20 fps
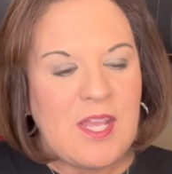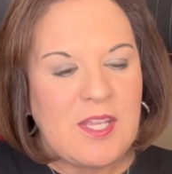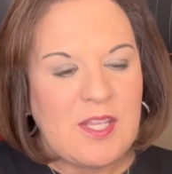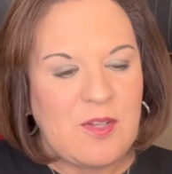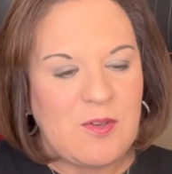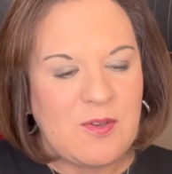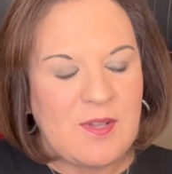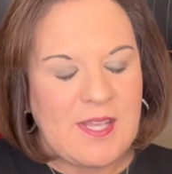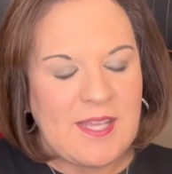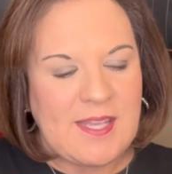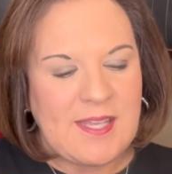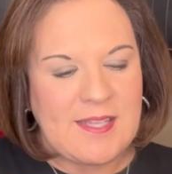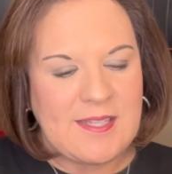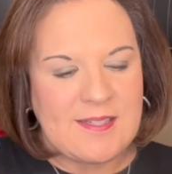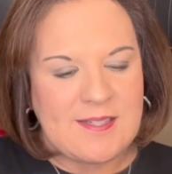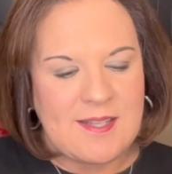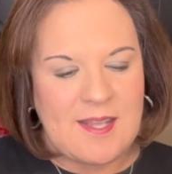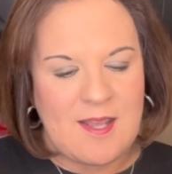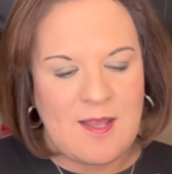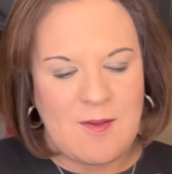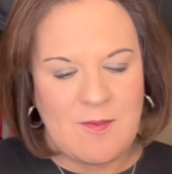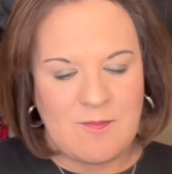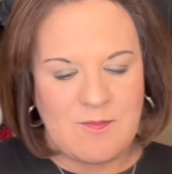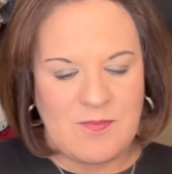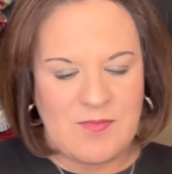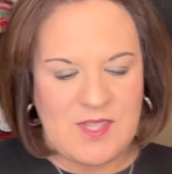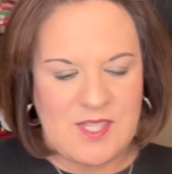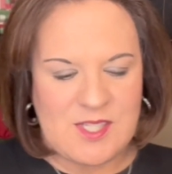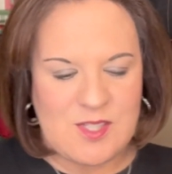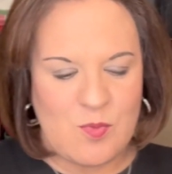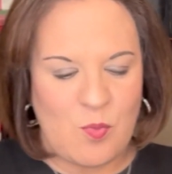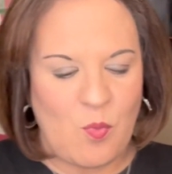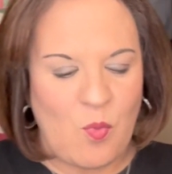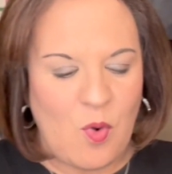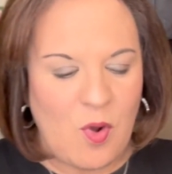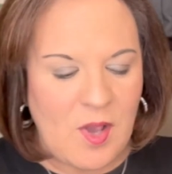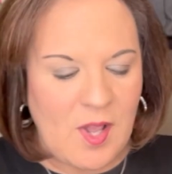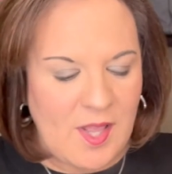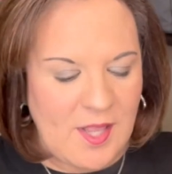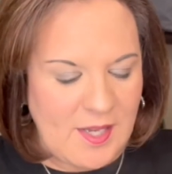You get um, this
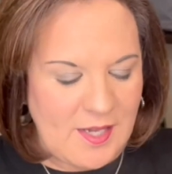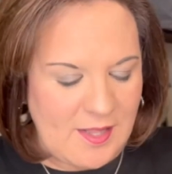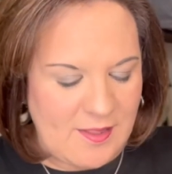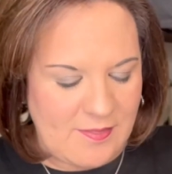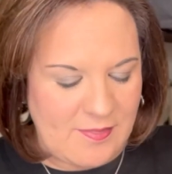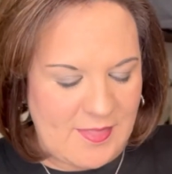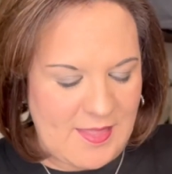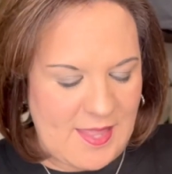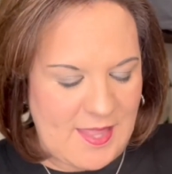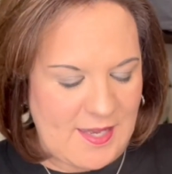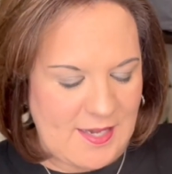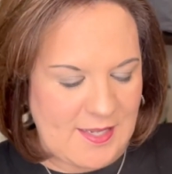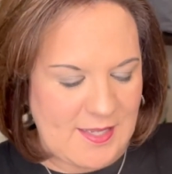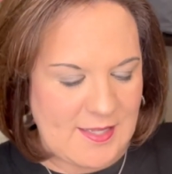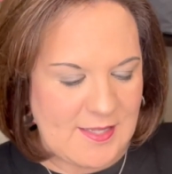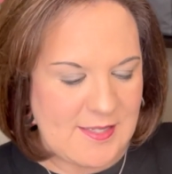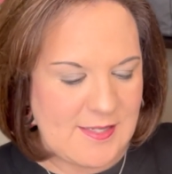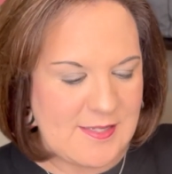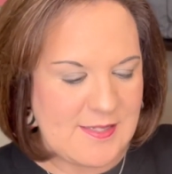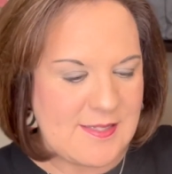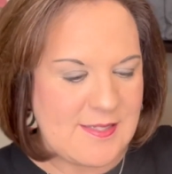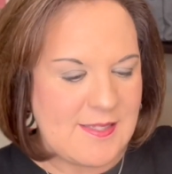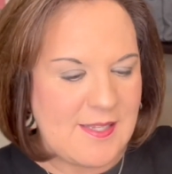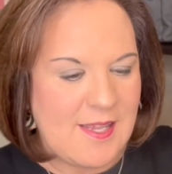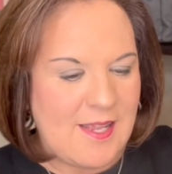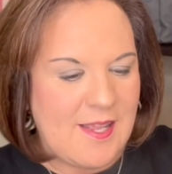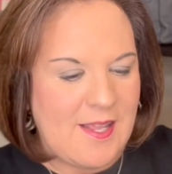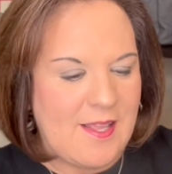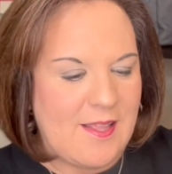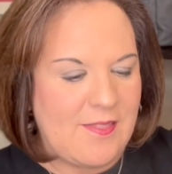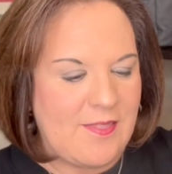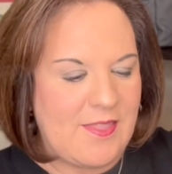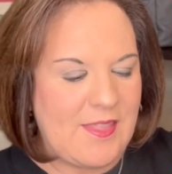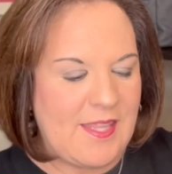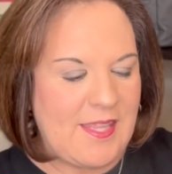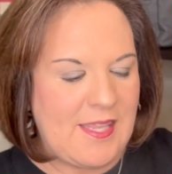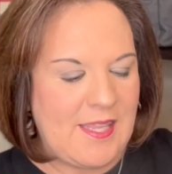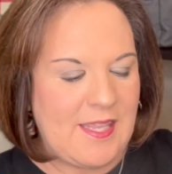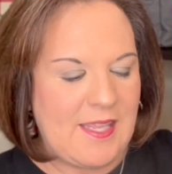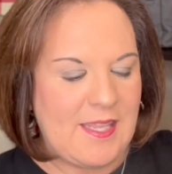one that is
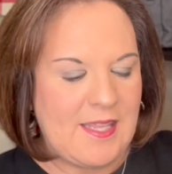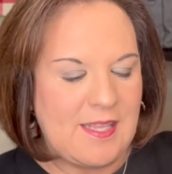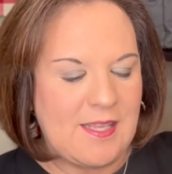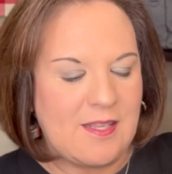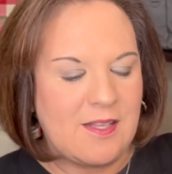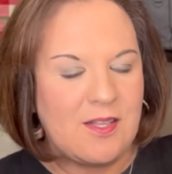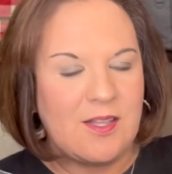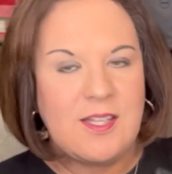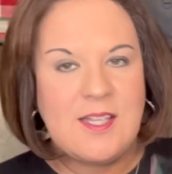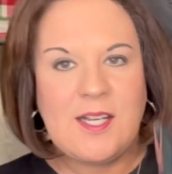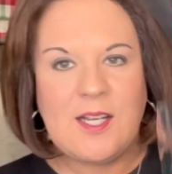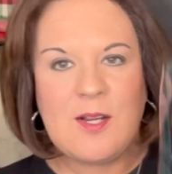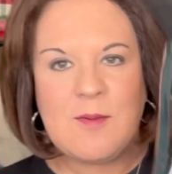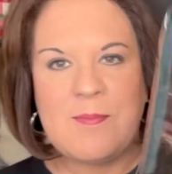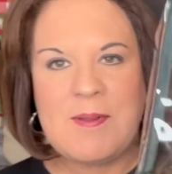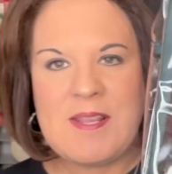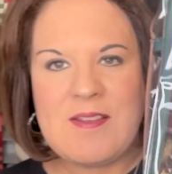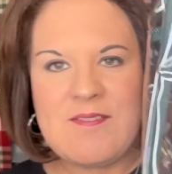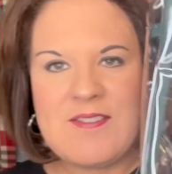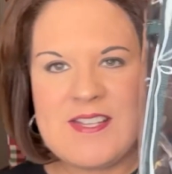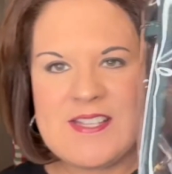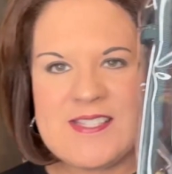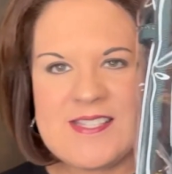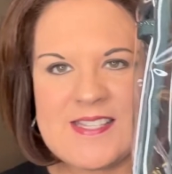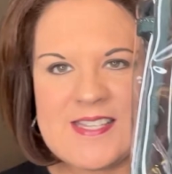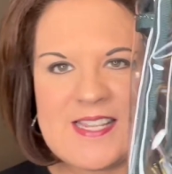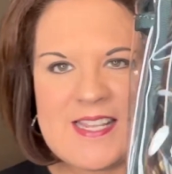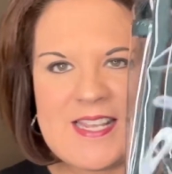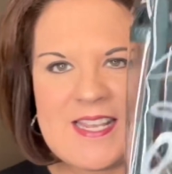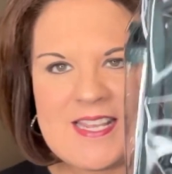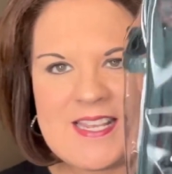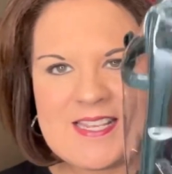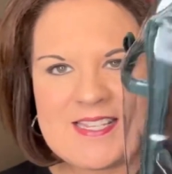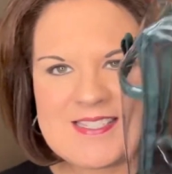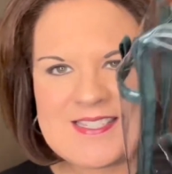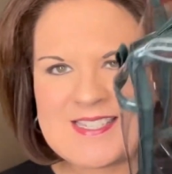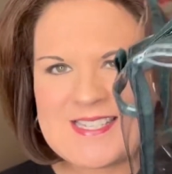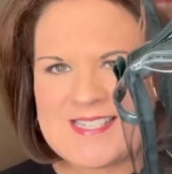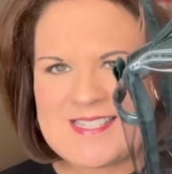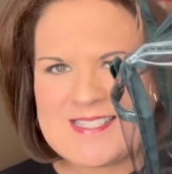the clear P V C.
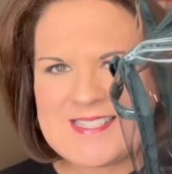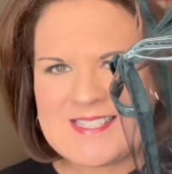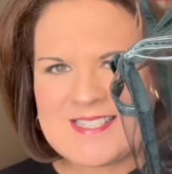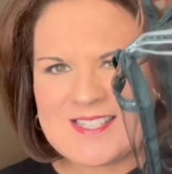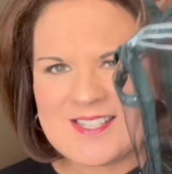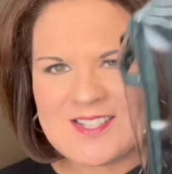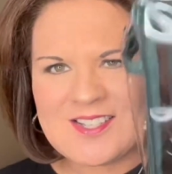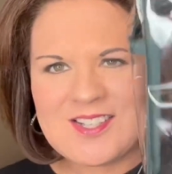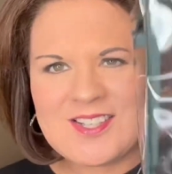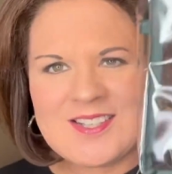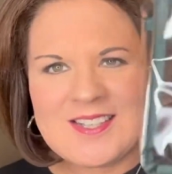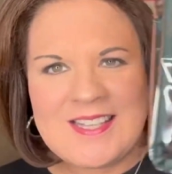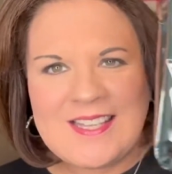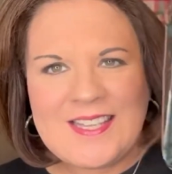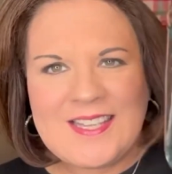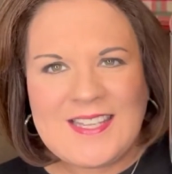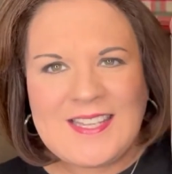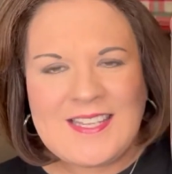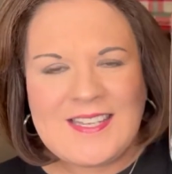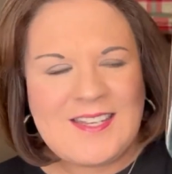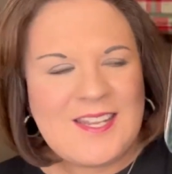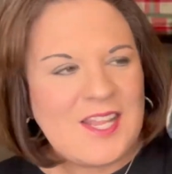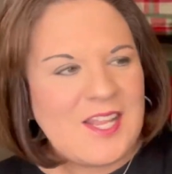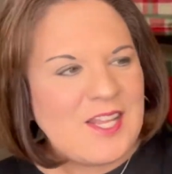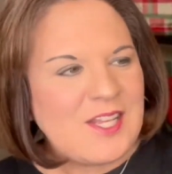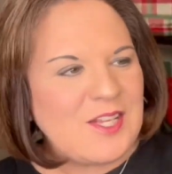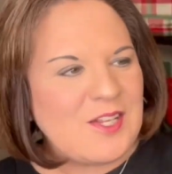It's easy to clean.